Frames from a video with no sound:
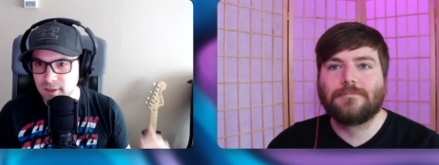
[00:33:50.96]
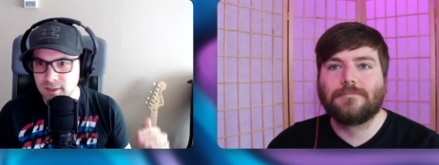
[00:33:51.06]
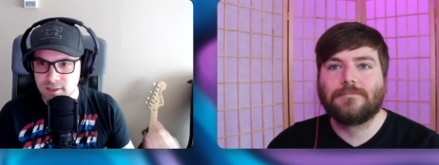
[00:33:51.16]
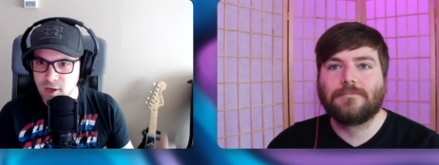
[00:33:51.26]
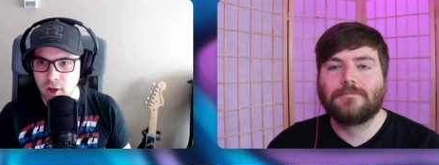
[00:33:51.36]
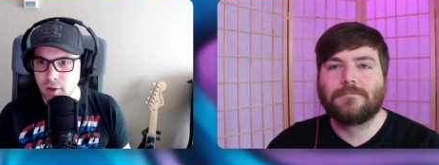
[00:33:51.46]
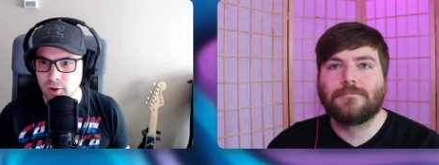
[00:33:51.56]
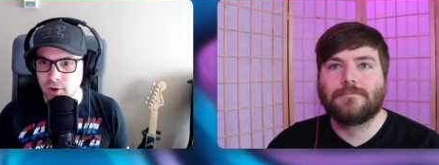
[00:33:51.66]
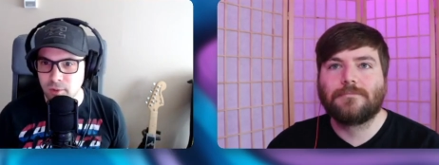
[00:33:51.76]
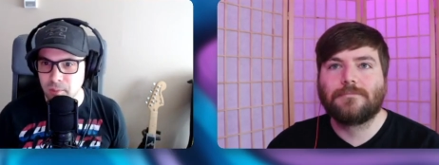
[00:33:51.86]

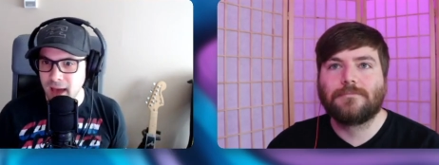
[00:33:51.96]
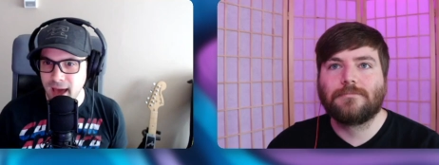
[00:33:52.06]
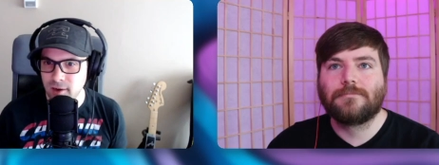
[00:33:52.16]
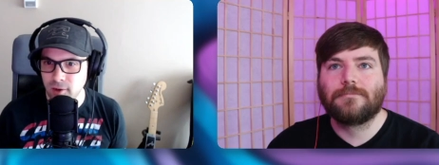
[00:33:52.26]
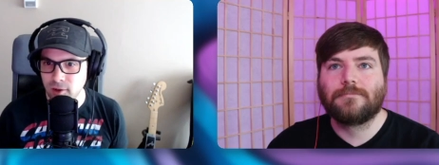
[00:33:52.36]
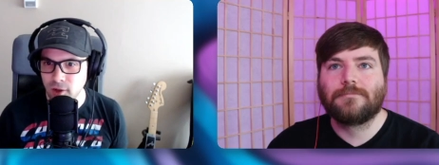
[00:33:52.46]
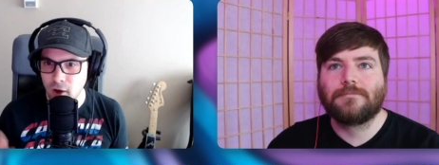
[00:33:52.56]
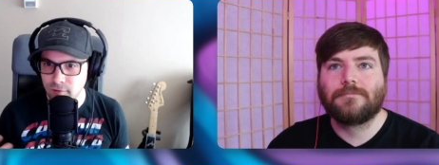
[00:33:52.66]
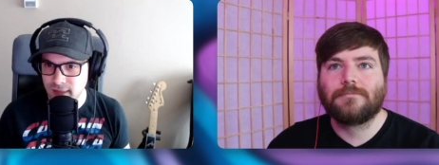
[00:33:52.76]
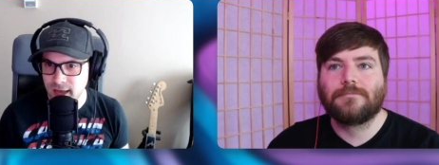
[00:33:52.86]
Speaker 1: fills color
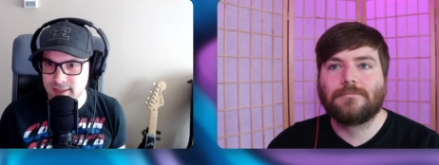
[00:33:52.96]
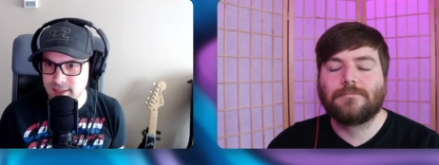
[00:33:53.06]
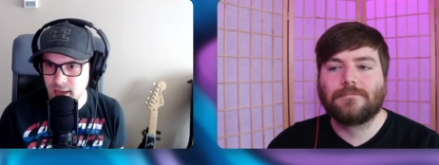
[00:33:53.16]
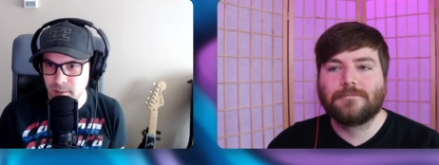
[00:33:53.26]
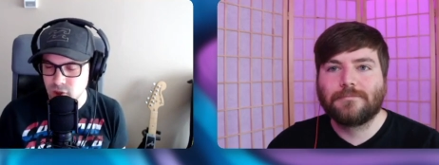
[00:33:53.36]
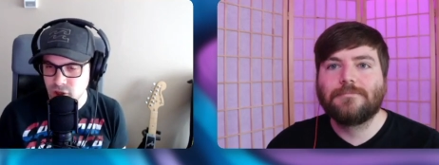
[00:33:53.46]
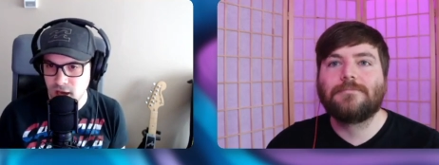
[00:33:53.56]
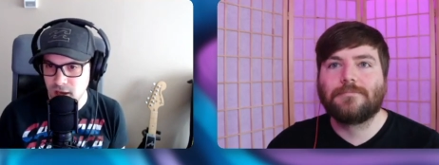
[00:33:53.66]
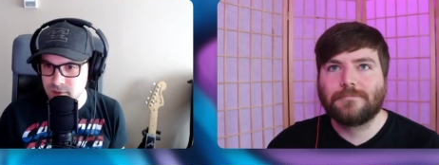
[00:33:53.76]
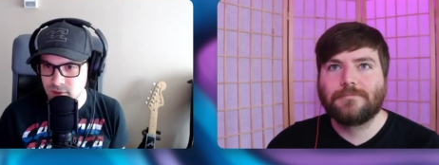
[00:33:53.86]
panel of that
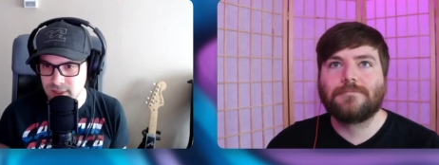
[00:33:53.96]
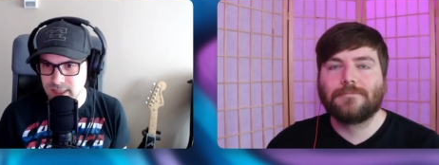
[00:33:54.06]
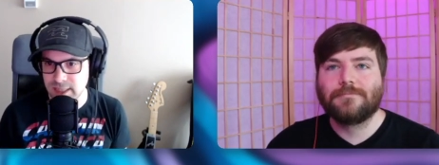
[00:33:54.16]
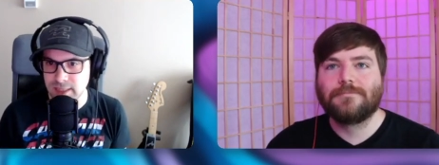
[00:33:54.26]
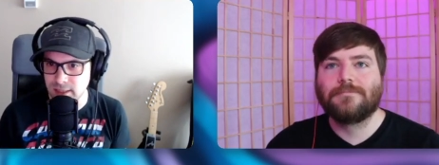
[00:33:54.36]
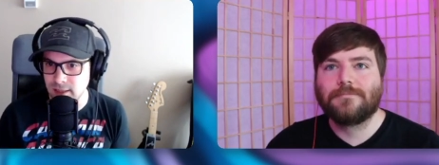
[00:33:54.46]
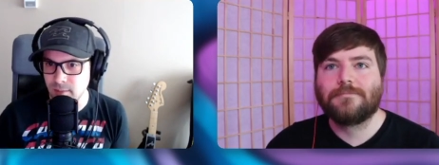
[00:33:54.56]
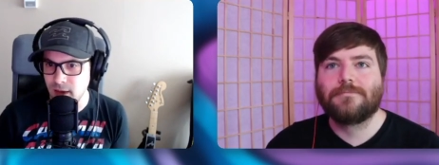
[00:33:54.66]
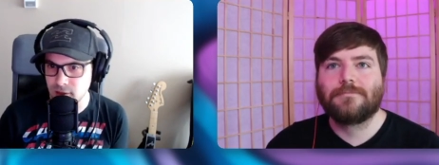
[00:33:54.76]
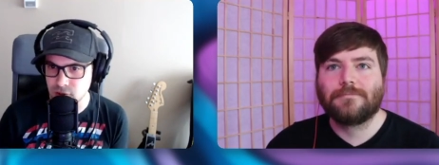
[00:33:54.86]
same shape. So it's
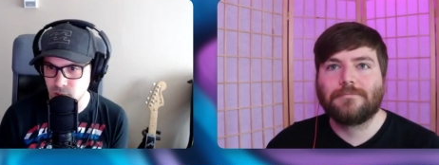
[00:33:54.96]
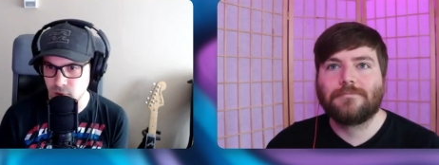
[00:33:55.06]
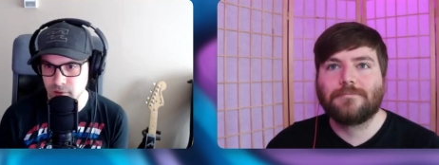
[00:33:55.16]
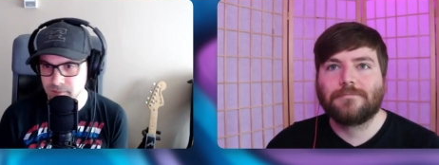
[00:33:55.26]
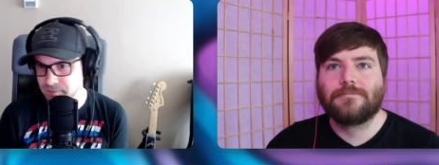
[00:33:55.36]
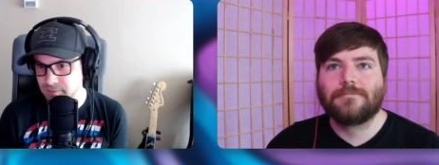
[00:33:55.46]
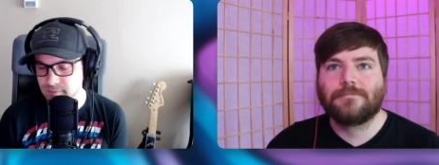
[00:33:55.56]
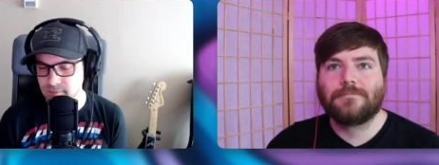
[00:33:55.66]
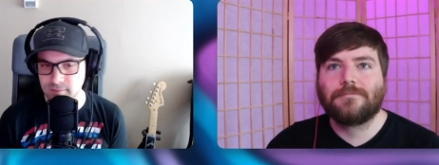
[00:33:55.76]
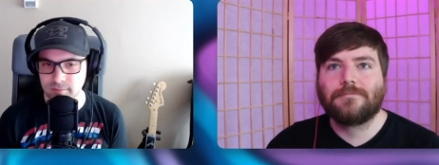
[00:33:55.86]
easily
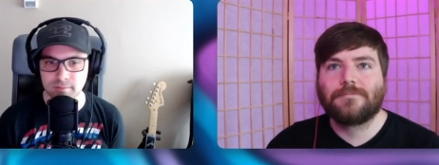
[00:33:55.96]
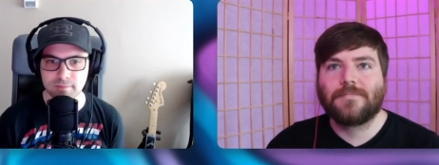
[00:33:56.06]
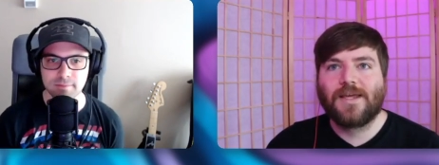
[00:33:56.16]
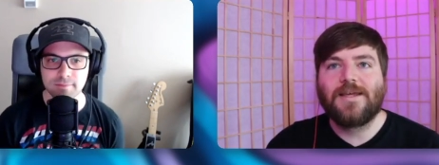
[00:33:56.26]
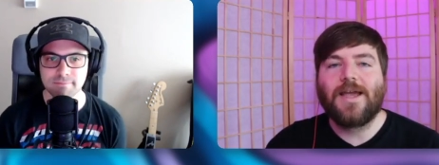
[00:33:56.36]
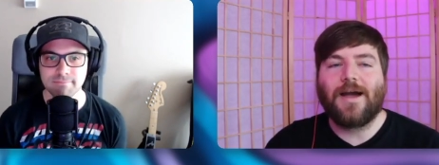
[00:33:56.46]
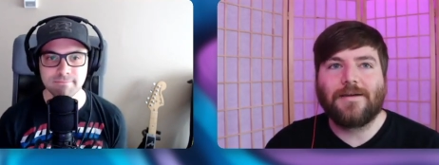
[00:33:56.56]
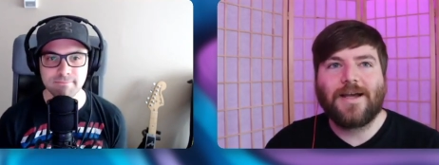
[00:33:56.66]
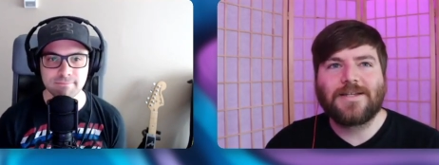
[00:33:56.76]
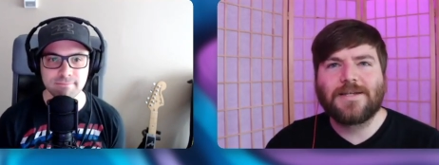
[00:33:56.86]
manageable.
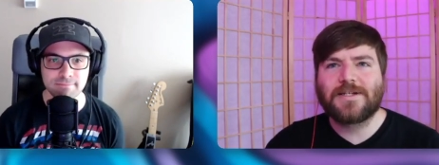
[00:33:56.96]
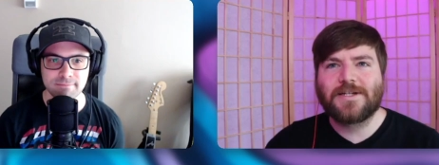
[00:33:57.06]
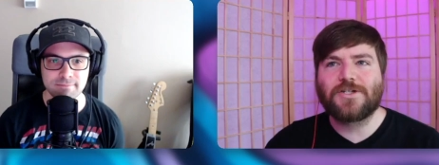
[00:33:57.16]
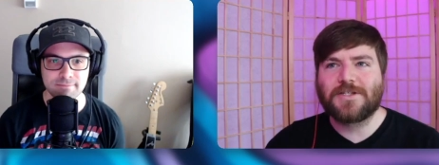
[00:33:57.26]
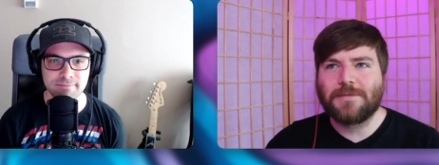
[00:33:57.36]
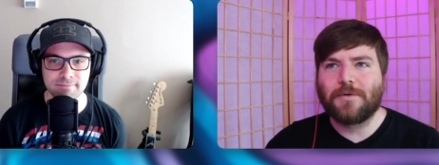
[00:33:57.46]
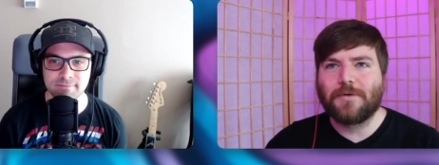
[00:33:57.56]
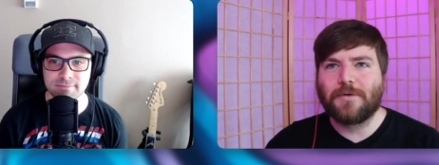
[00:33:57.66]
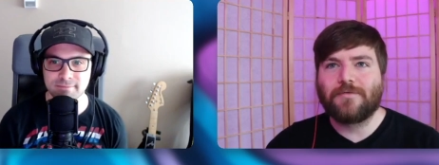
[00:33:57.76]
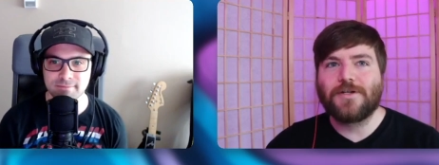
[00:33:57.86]
Speaker 2: Yeah, yeah, it seems like such a
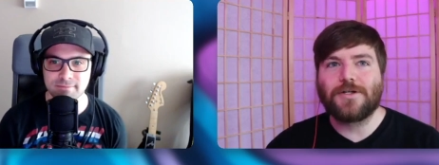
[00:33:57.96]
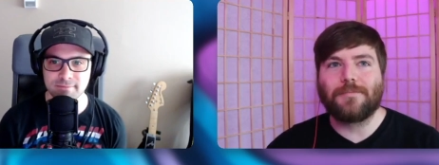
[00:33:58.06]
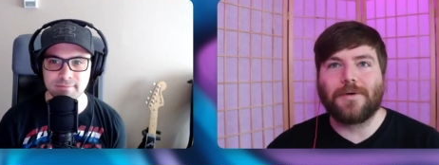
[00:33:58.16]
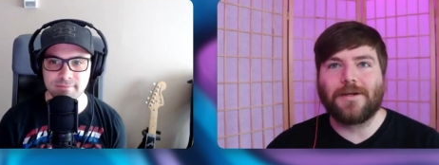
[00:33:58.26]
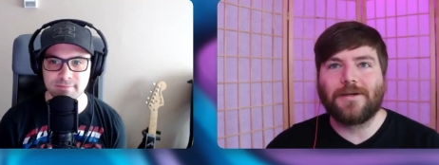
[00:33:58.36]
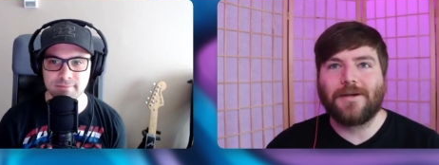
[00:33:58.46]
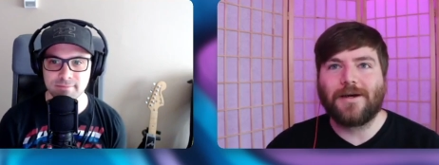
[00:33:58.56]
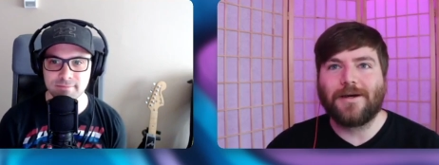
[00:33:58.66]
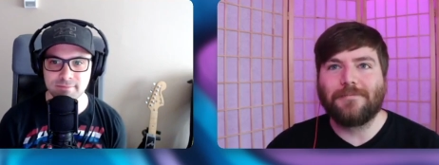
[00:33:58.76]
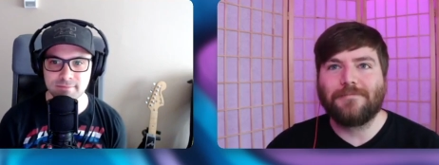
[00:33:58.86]
simple feature,
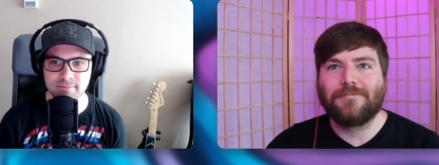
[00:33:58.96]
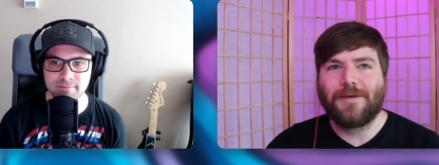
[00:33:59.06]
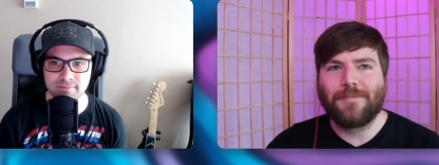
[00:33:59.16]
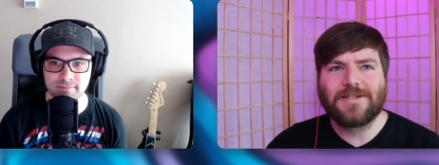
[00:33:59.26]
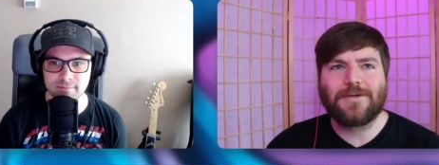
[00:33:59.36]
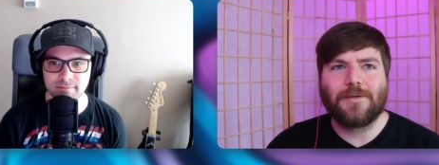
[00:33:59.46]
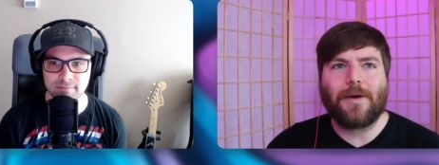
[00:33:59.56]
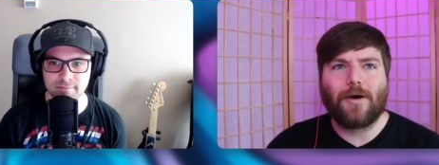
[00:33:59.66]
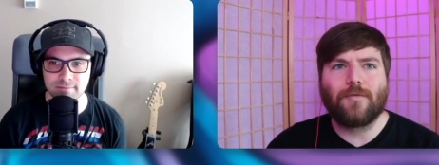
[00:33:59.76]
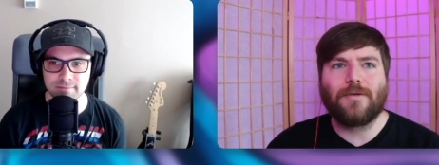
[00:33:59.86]
but um, it
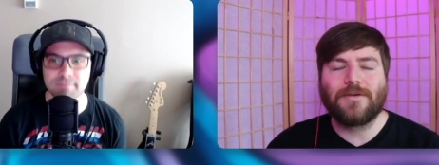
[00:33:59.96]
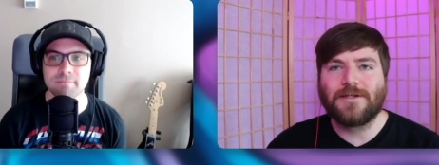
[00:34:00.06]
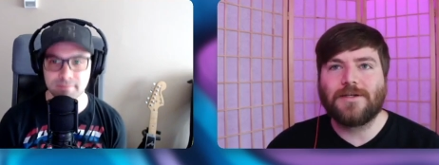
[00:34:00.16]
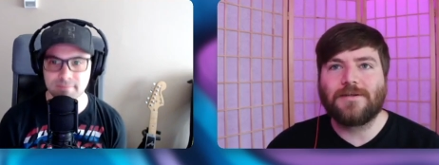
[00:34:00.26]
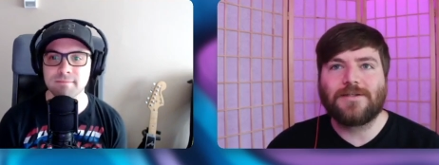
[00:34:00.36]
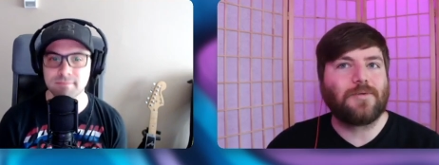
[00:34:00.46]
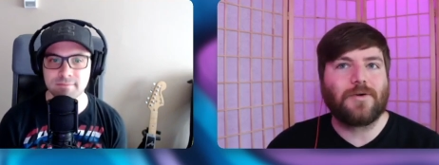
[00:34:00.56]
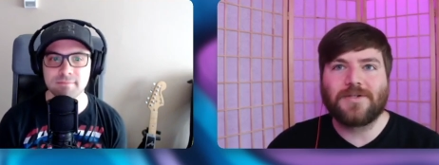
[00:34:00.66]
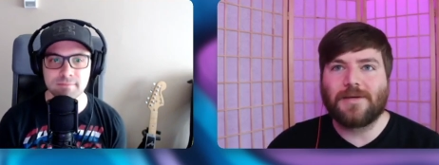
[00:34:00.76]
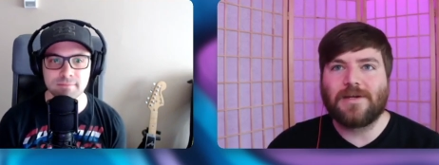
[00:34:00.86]
makes it really powerful to, to
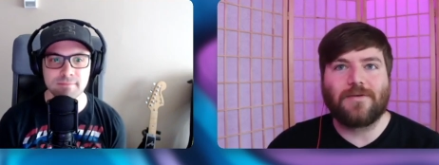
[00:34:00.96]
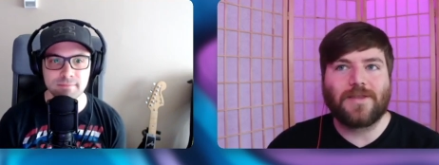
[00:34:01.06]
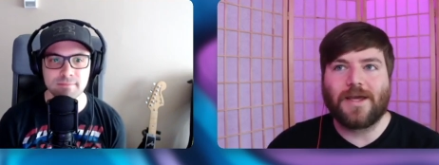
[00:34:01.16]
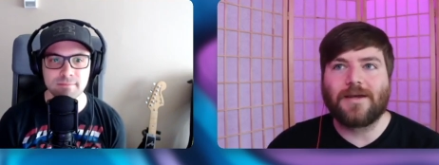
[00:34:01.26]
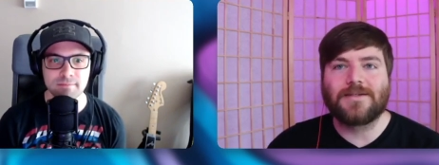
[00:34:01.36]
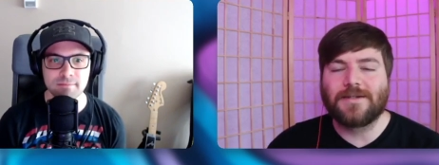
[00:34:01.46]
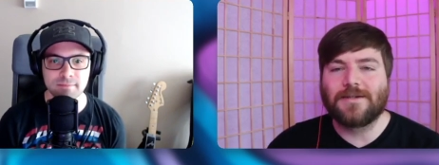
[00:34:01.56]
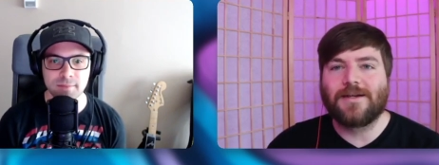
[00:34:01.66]
mm-hmm. prototype different things,